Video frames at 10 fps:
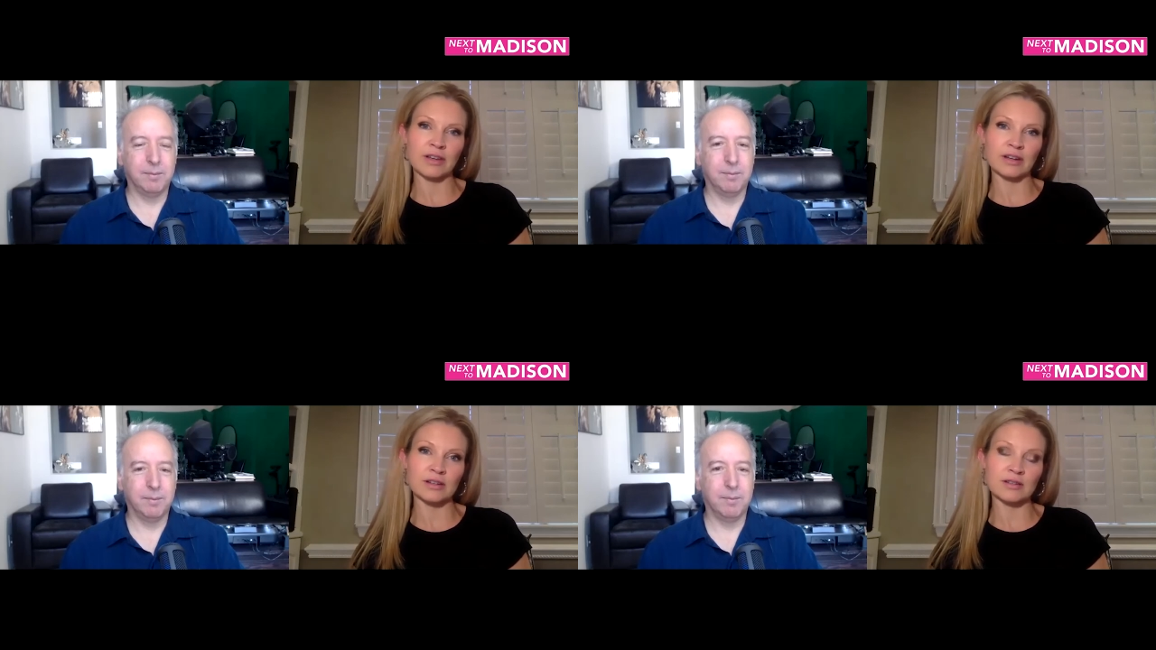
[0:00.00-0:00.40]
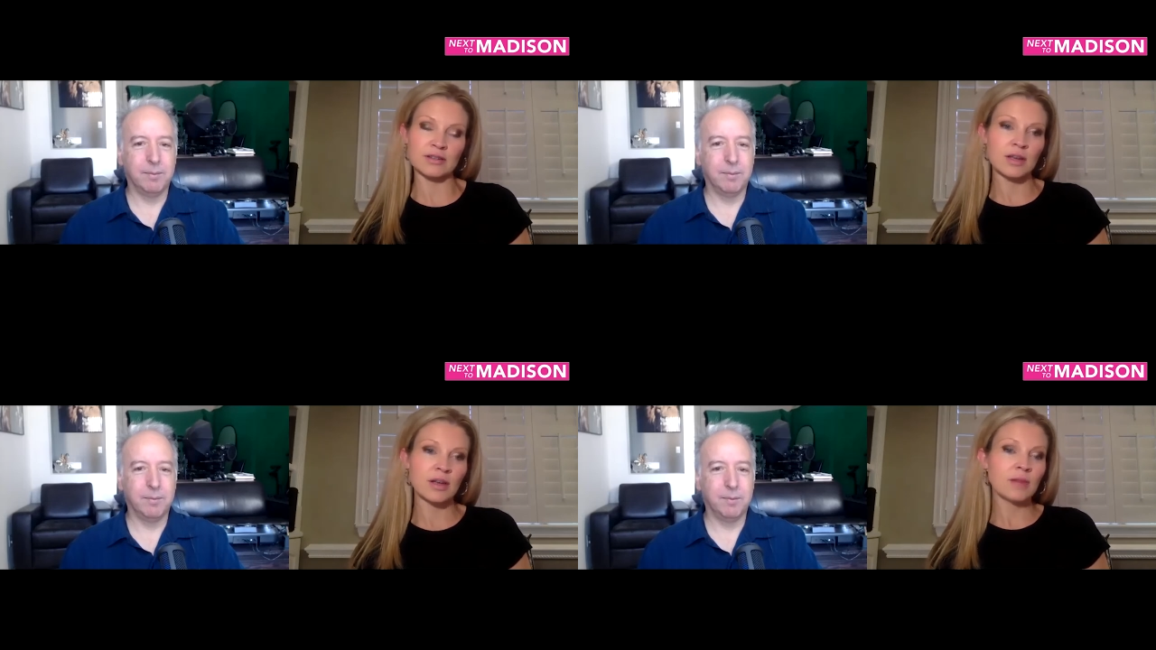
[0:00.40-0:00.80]
Speaker 1: Because
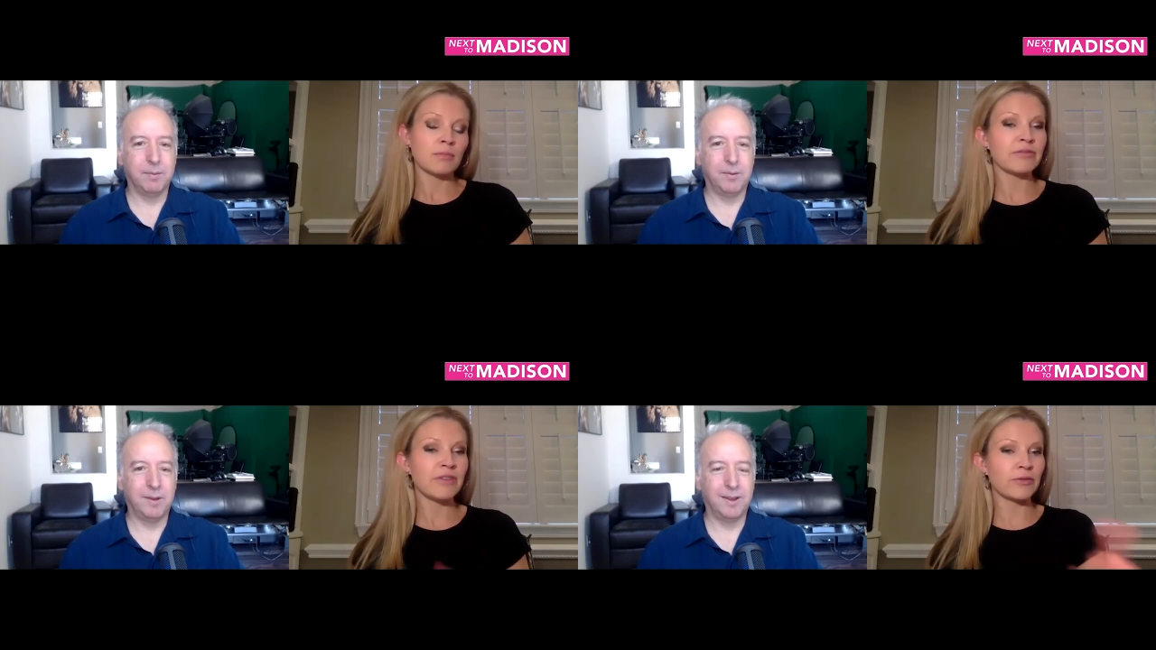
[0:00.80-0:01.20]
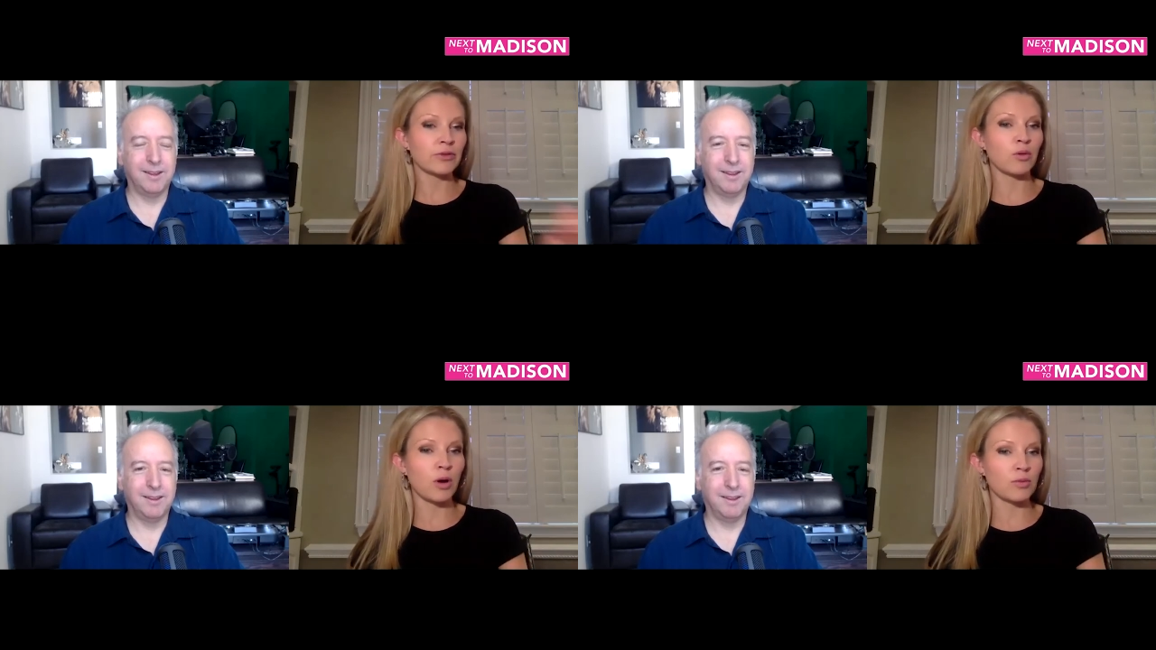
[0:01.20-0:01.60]
my
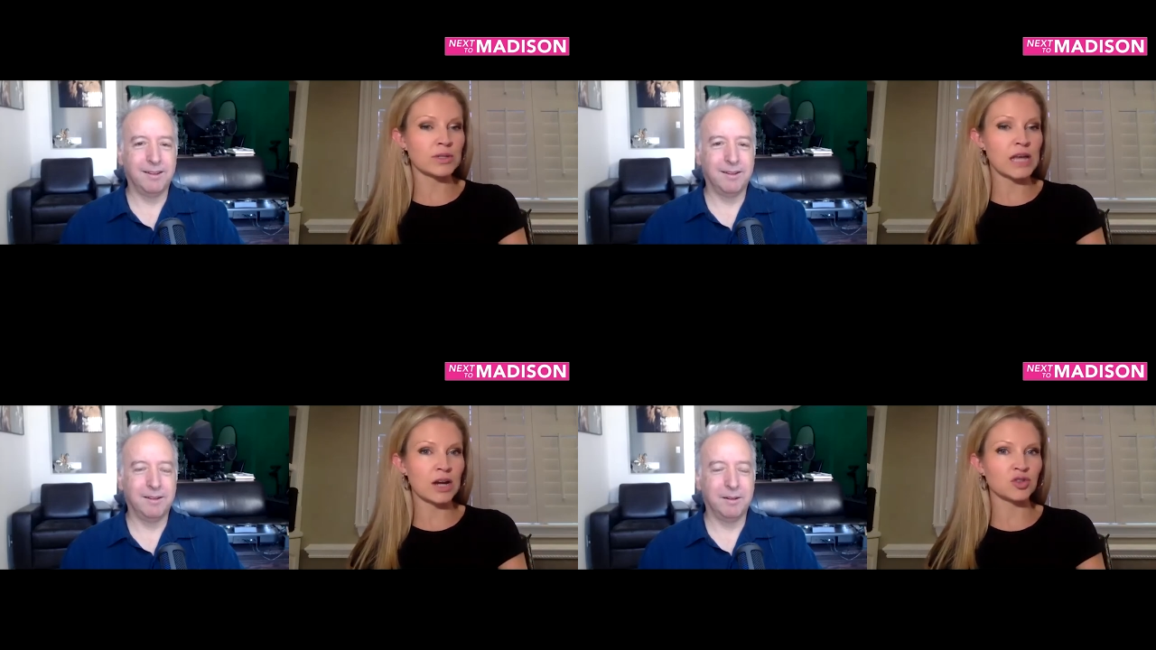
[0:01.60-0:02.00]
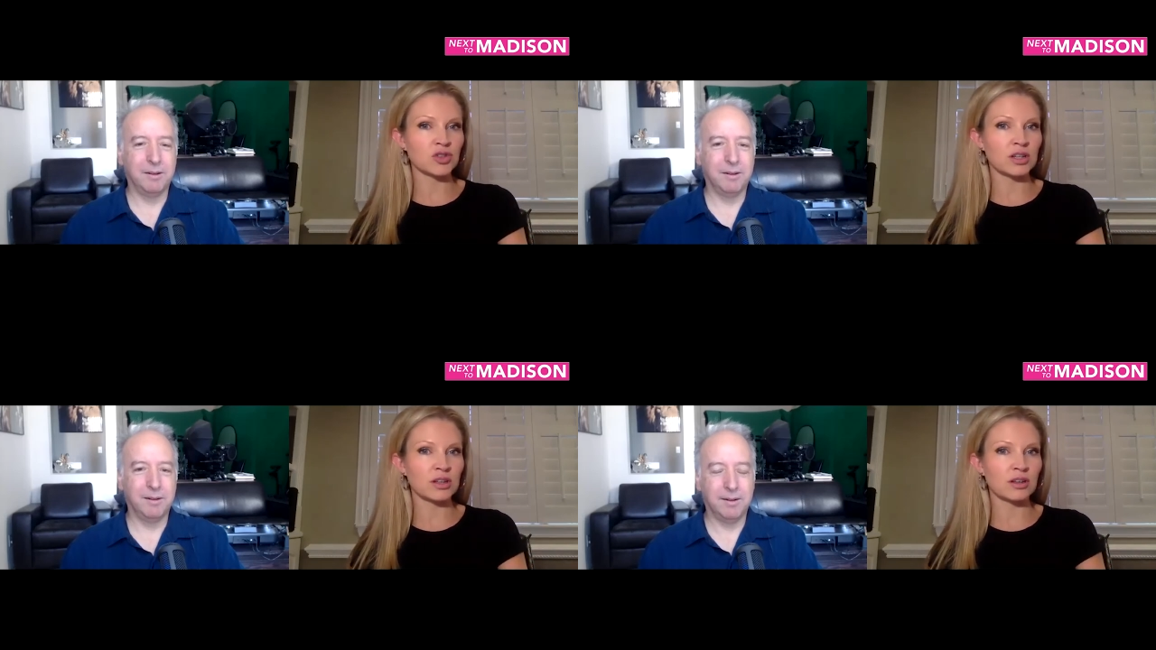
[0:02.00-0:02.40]
favorite quote was
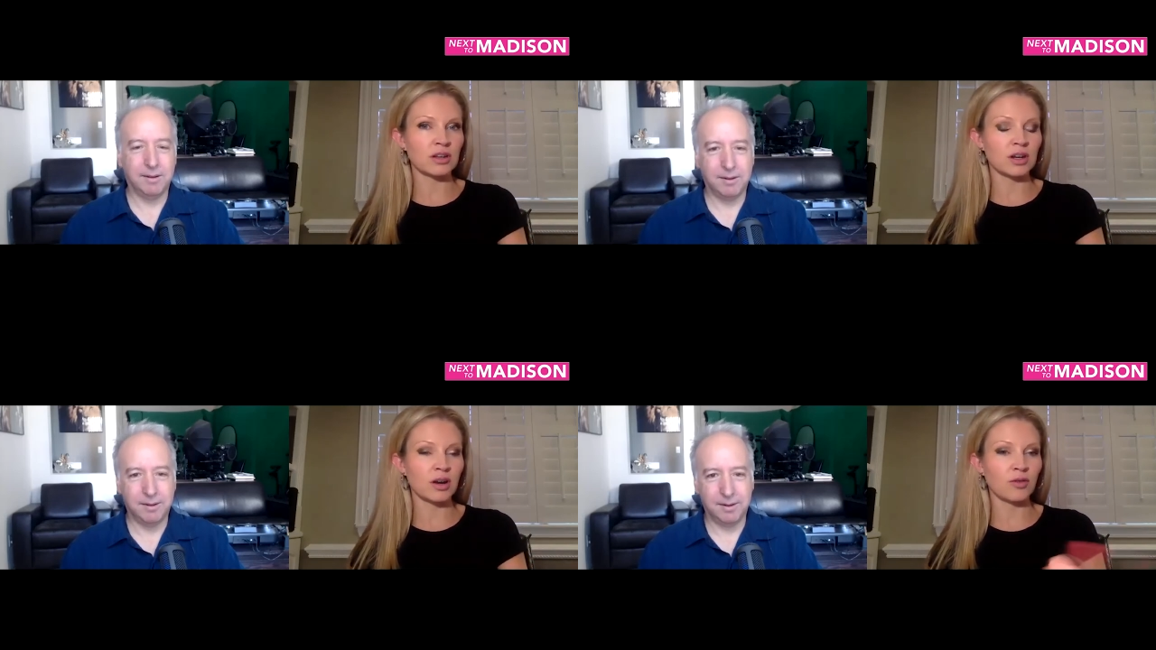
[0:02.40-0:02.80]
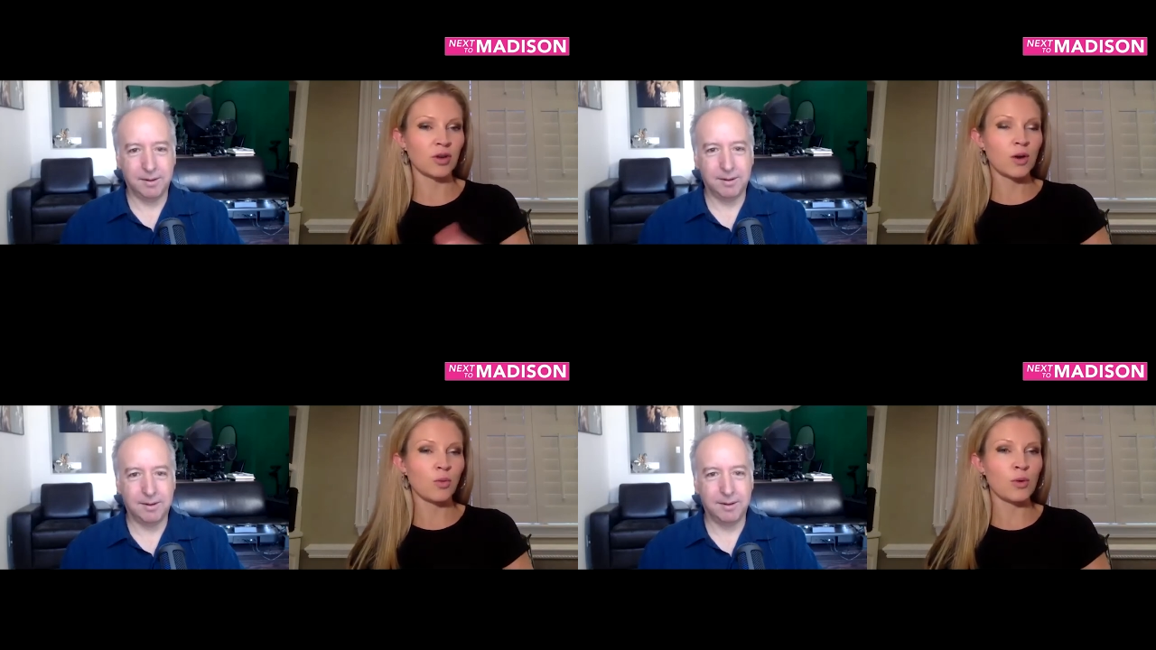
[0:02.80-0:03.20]
actually, you know,
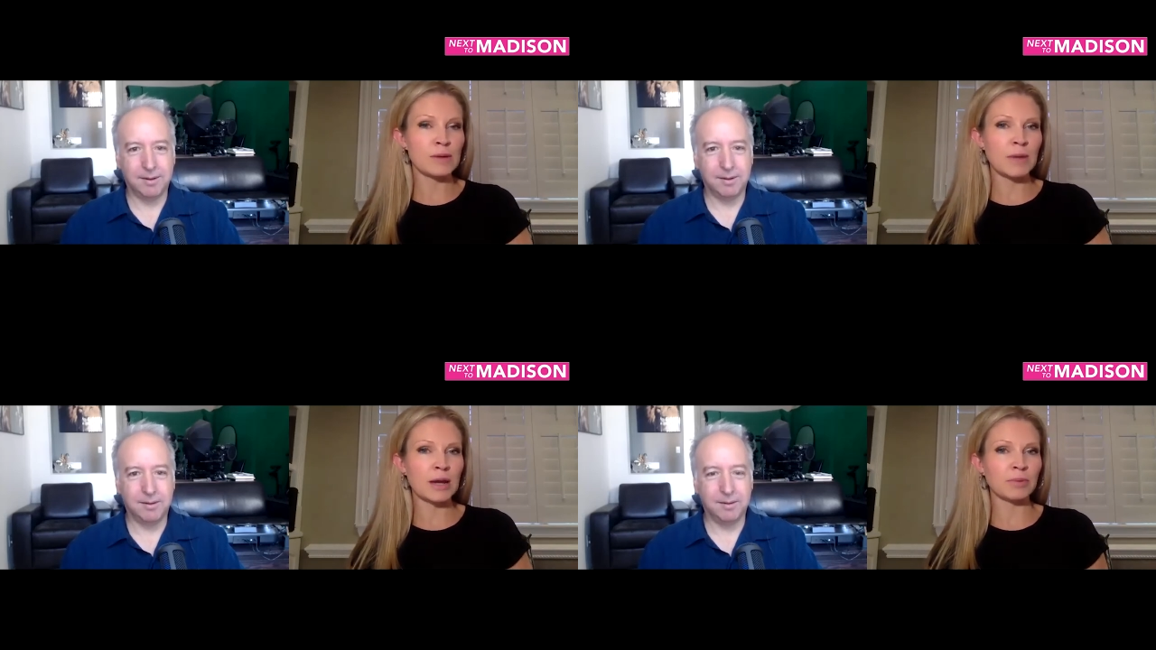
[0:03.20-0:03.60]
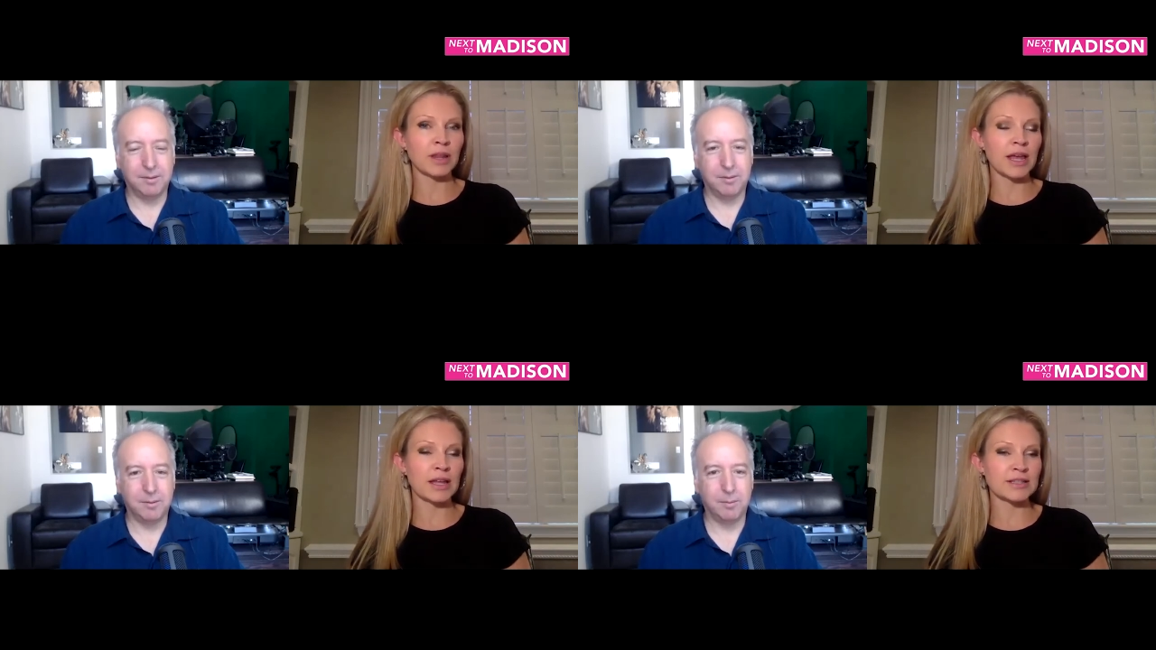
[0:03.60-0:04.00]
we make
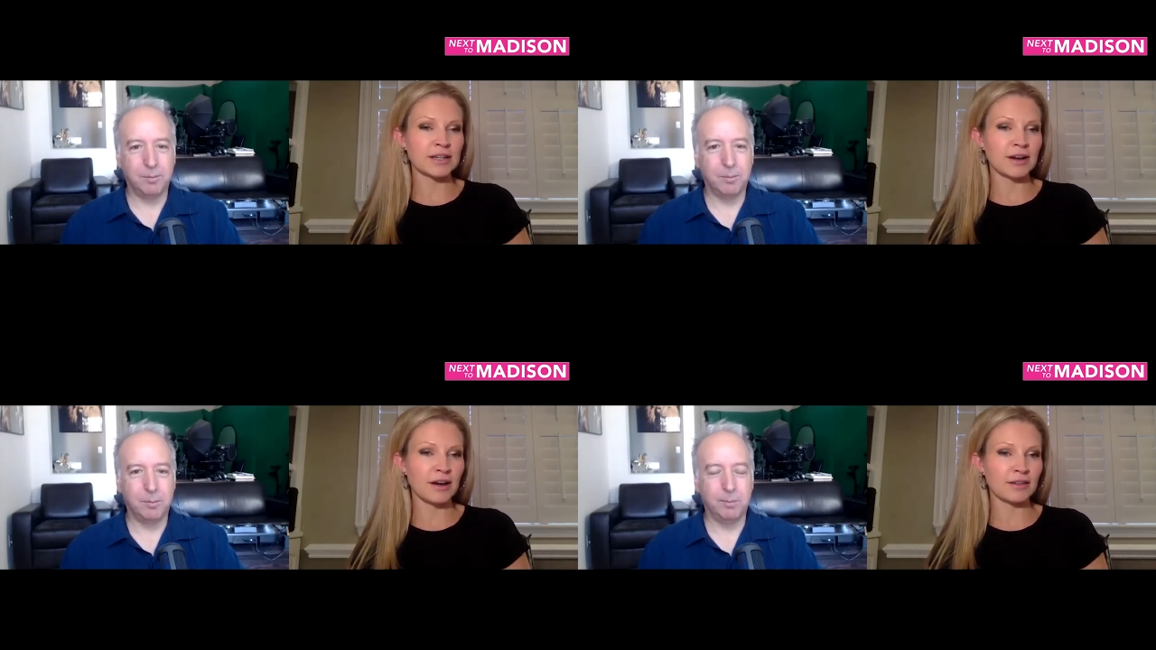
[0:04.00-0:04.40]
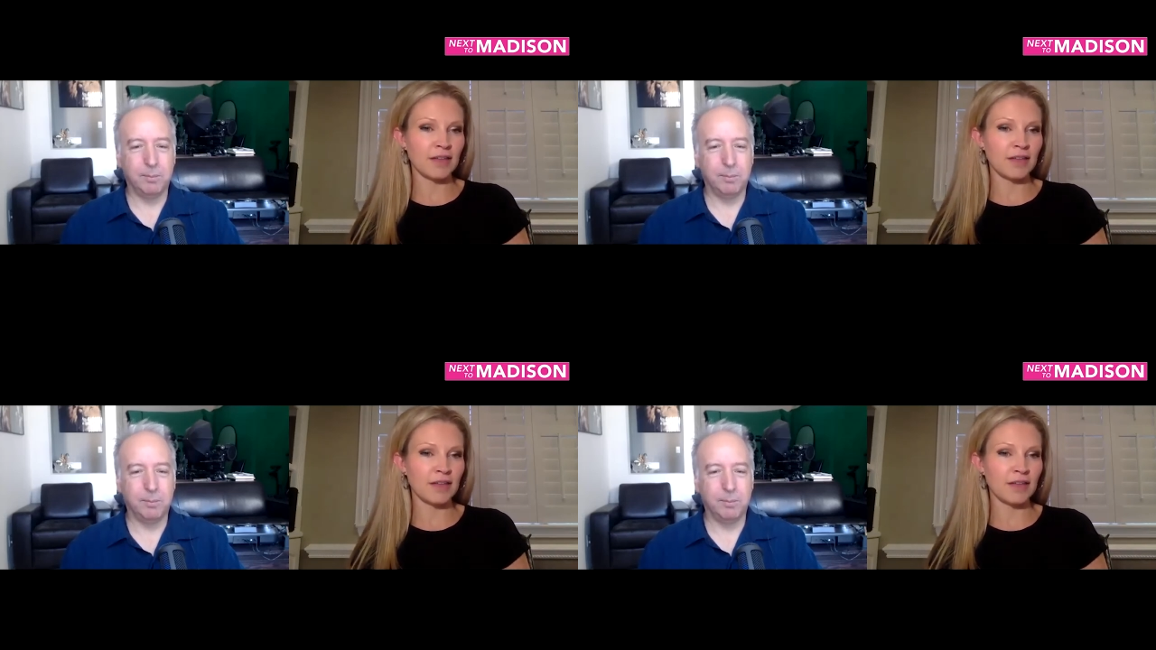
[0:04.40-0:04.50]
plans and God